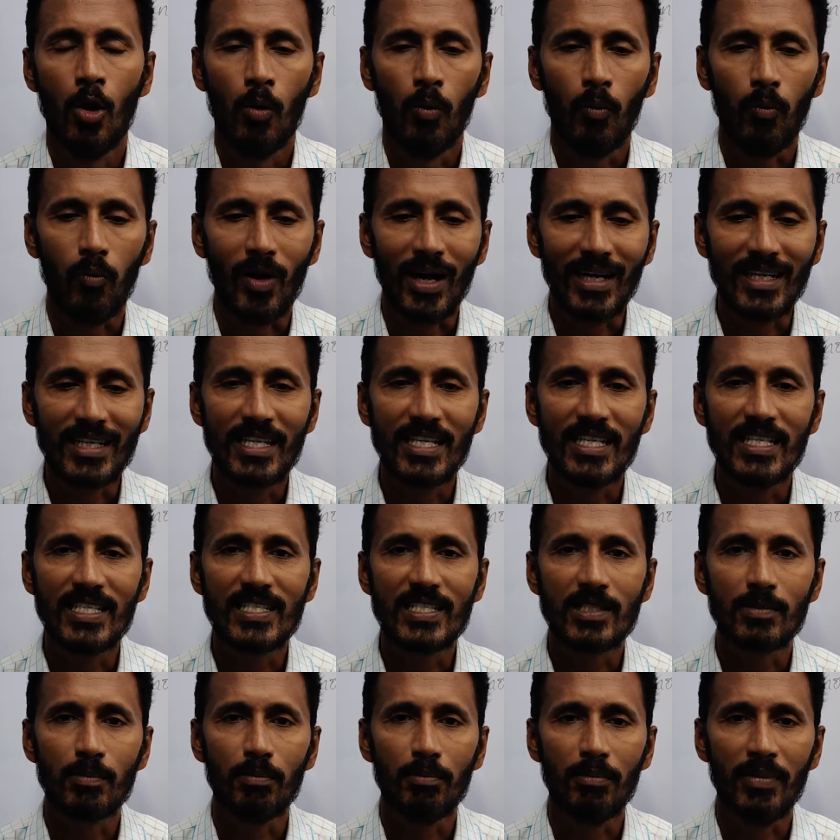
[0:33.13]
What
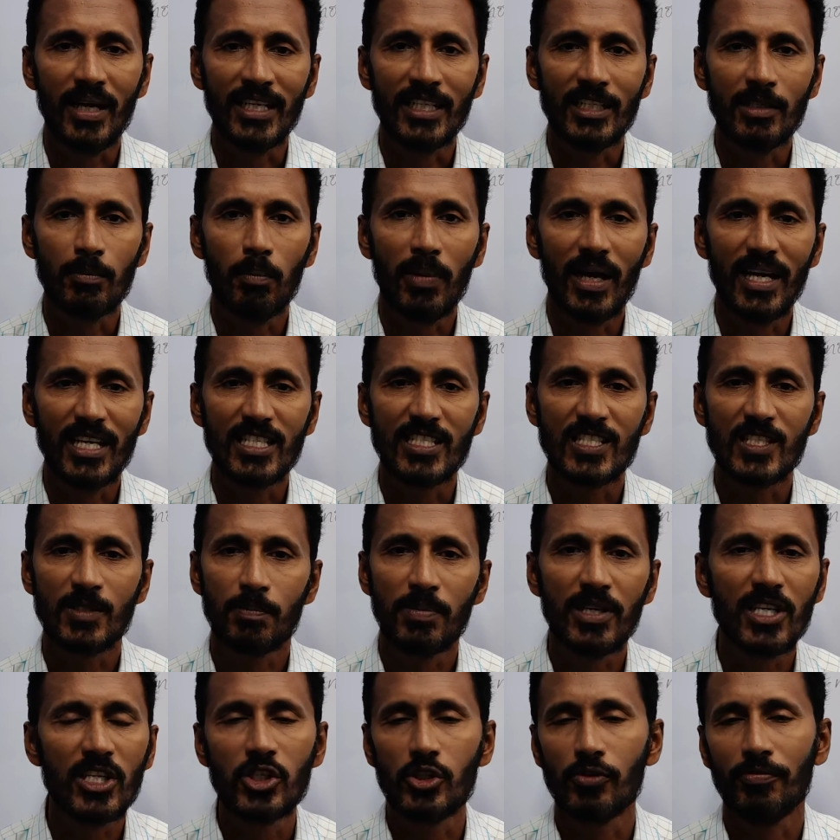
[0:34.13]
is meant by
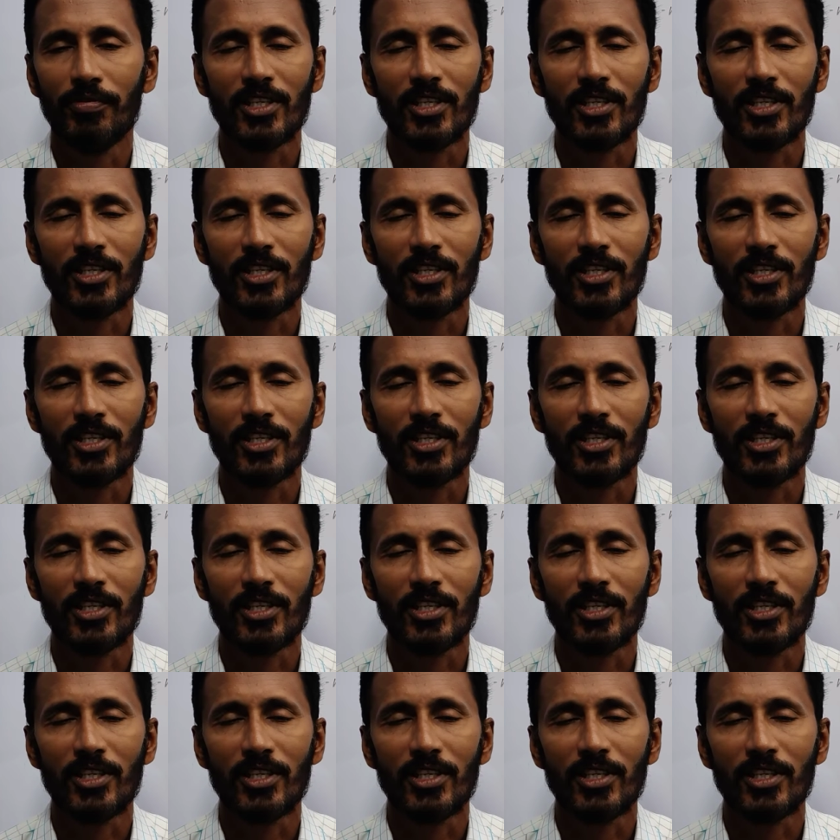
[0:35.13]
speech?